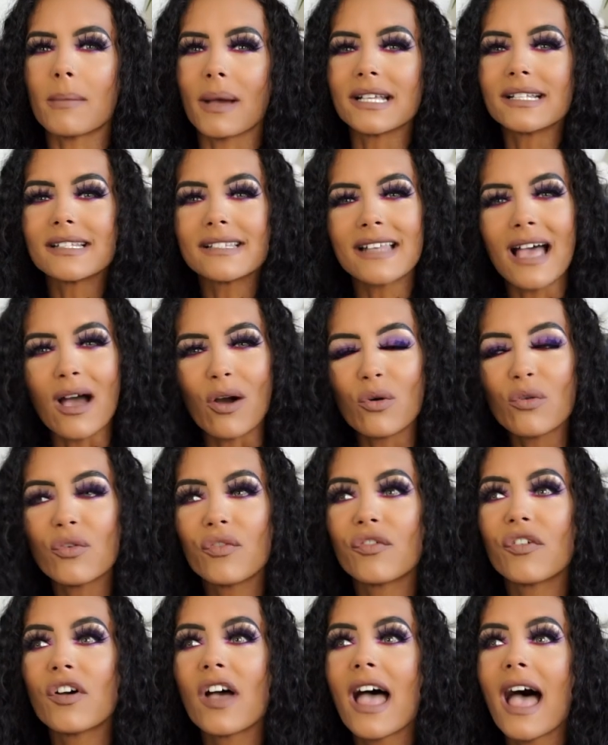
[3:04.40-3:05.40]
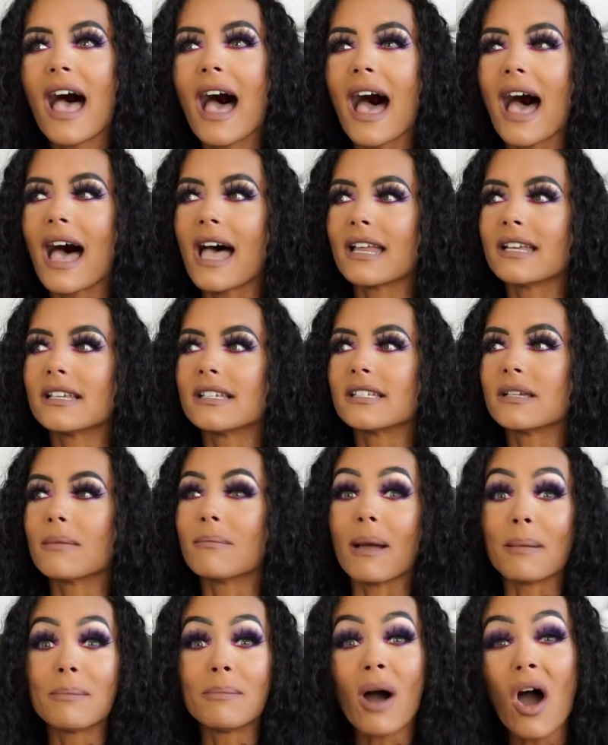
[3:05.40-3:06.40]
myself and
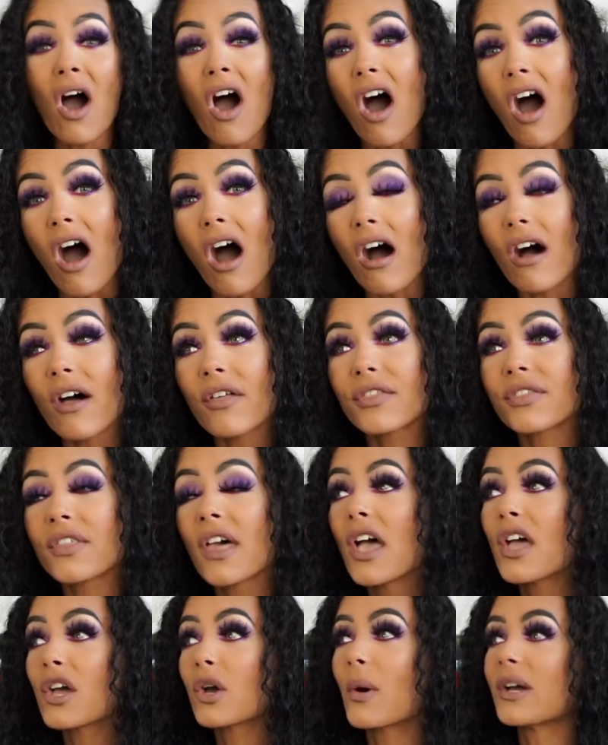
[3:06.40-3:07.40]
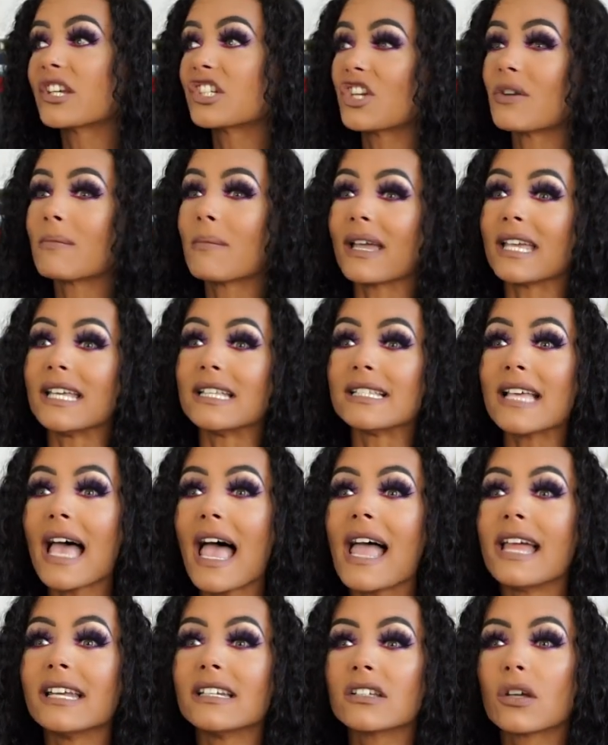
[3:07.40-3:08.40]
my path, question my
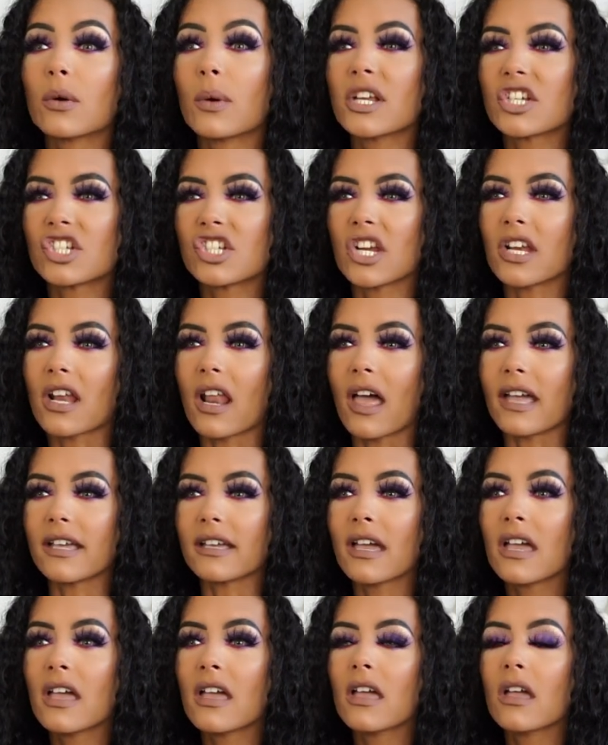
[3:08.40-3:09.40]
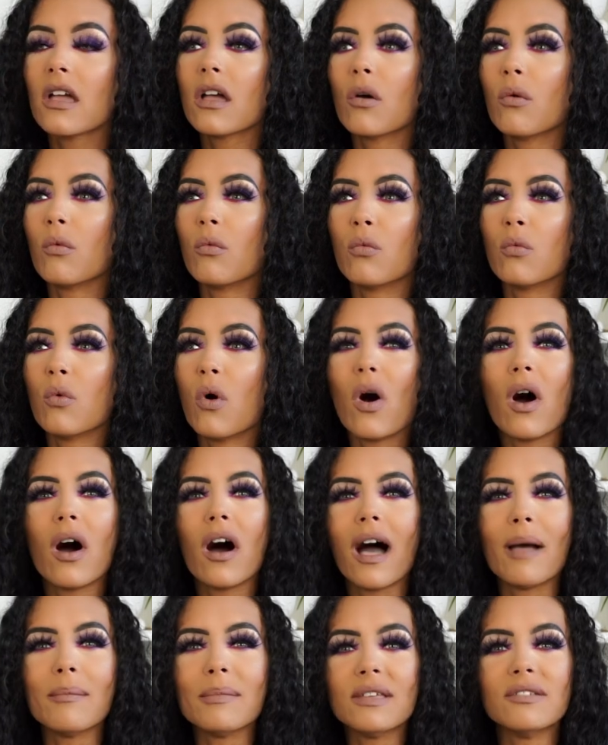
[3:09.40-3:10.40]
intent, question like what
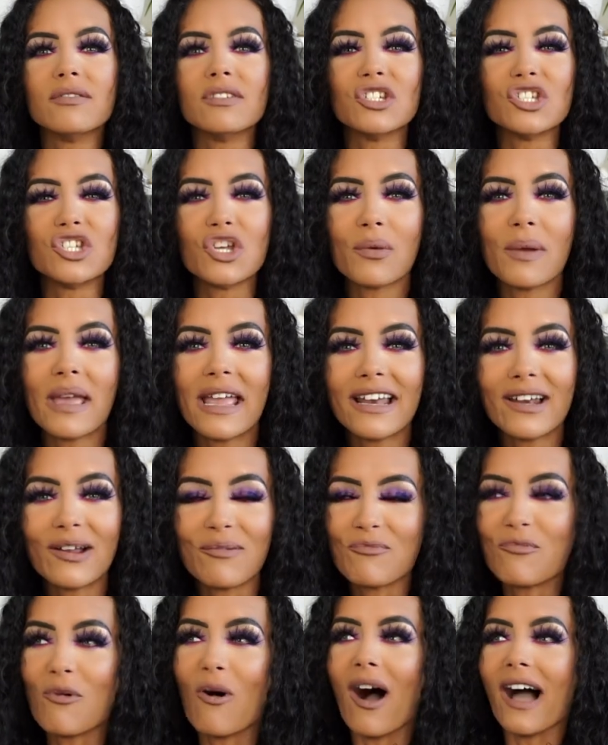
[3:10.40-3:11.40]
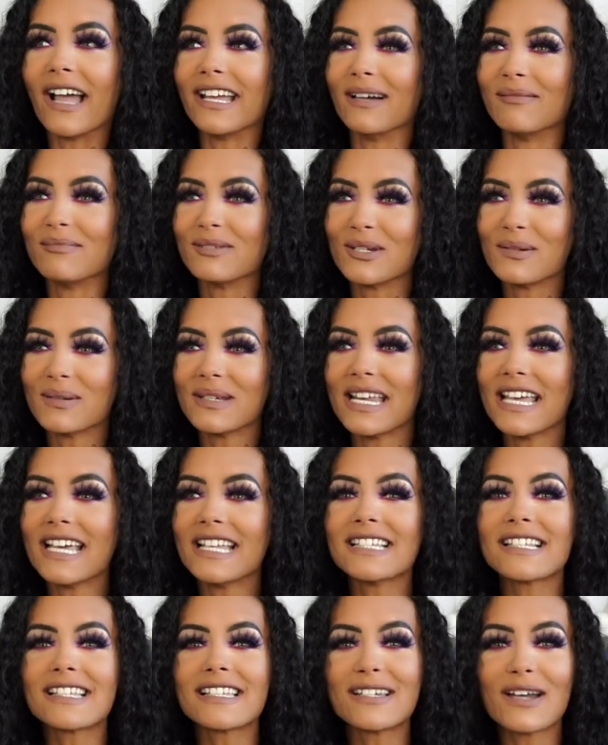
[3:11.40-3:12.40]
I'm even doing and why I'm doing it
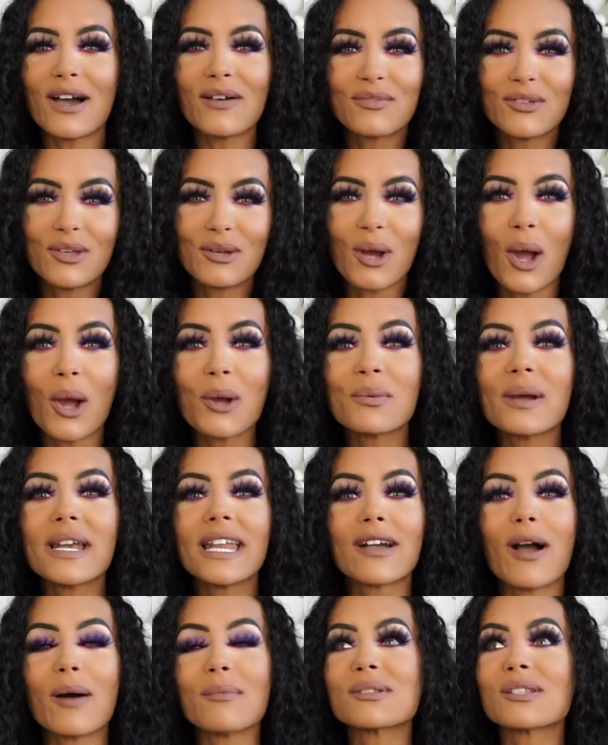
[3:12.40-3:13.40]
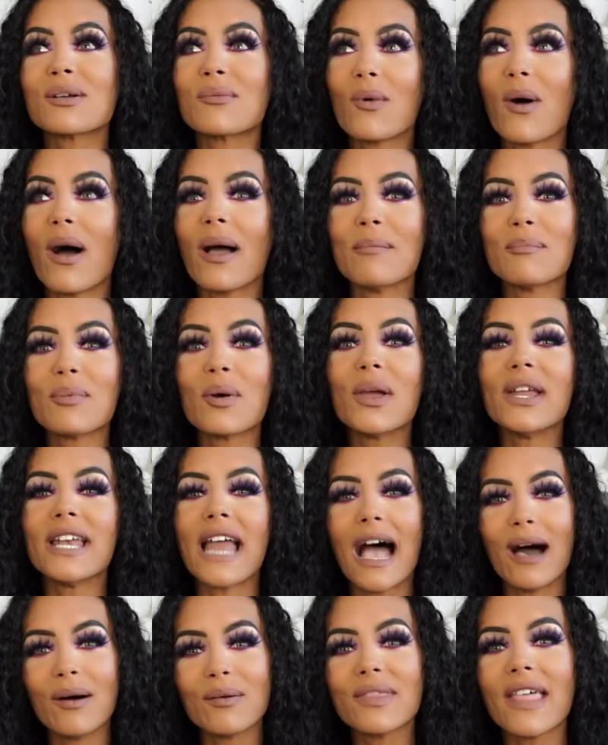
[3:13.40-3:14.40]
and stuff, you know, when it comes to what I'm putting
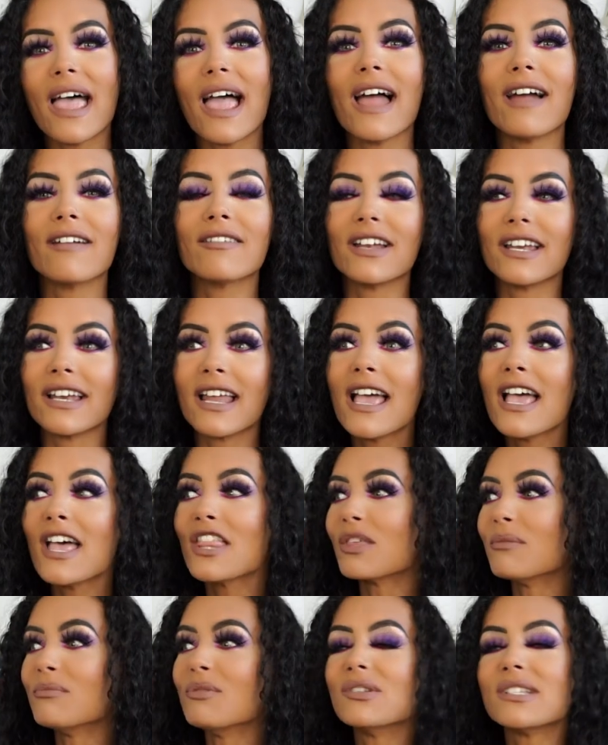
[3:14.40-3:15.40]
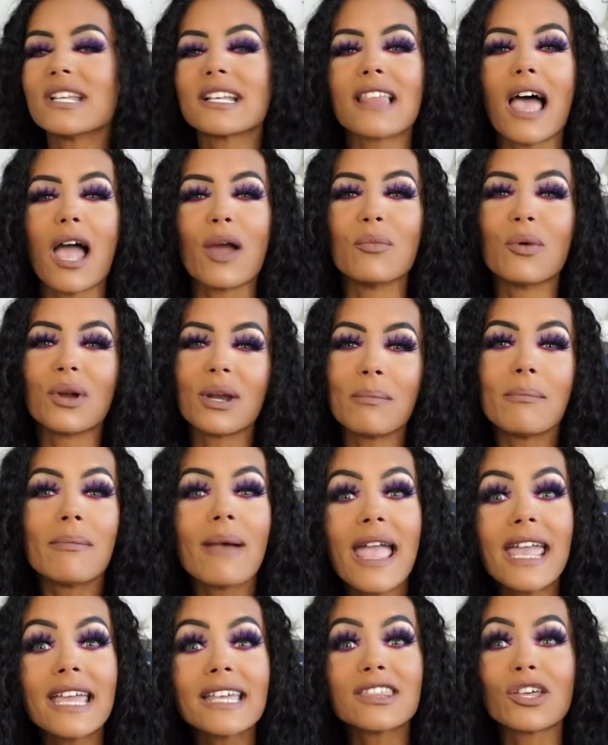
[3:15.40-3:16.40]
out there and the music that I want to
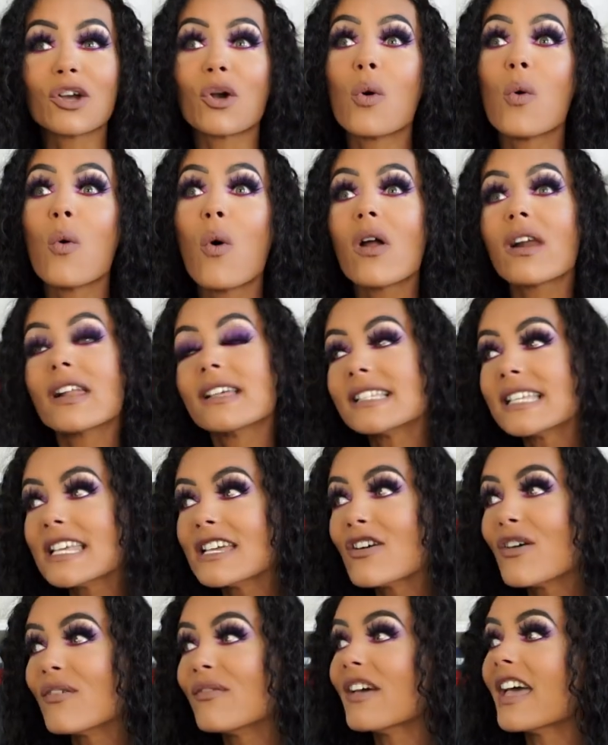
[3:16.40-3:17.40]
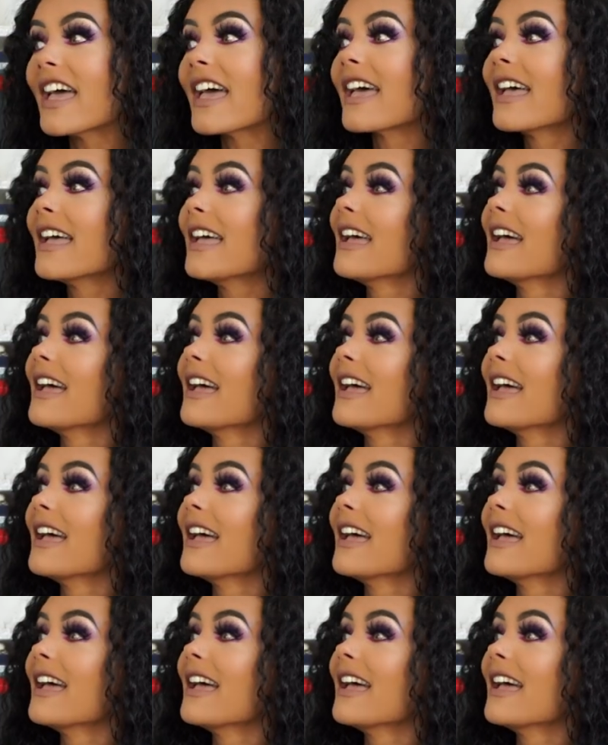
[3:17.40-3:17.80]
make, the quality of it,